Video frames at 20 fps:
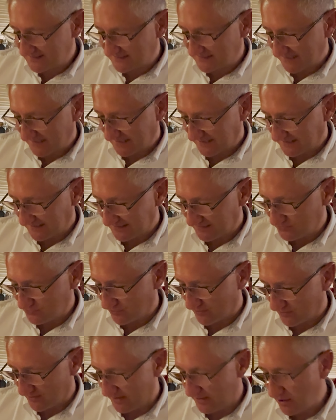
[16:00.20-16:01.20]
dig in and
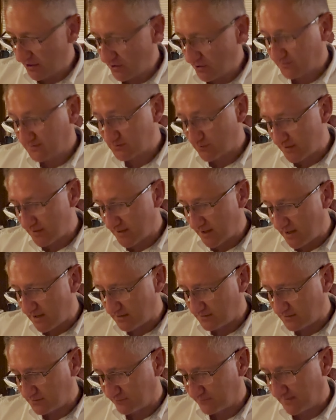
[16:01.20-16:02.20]
try it. Oh, it's quite
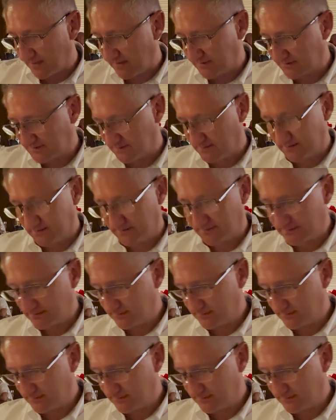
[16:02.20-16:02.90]
hard on the outside.